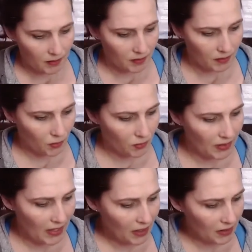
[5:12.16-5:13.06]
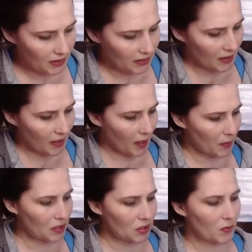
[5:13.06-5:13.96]
So next, I'm
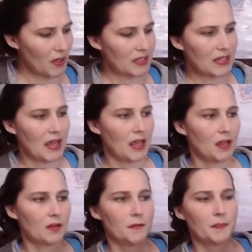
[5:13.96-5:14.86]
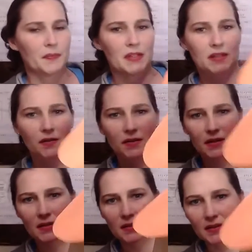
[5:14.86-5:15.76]
going to do my tail. So
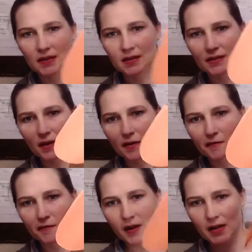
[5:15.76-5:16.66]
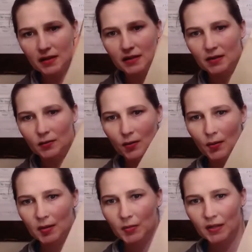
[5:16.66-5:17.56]
this is our front, so we
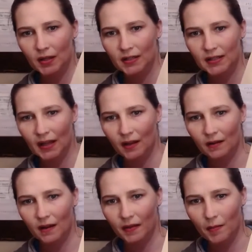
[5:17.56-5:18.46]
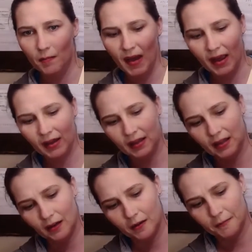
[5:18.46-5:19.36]
want to put our tail on the back
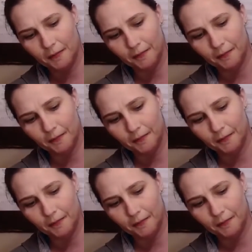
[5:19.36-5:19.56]
here.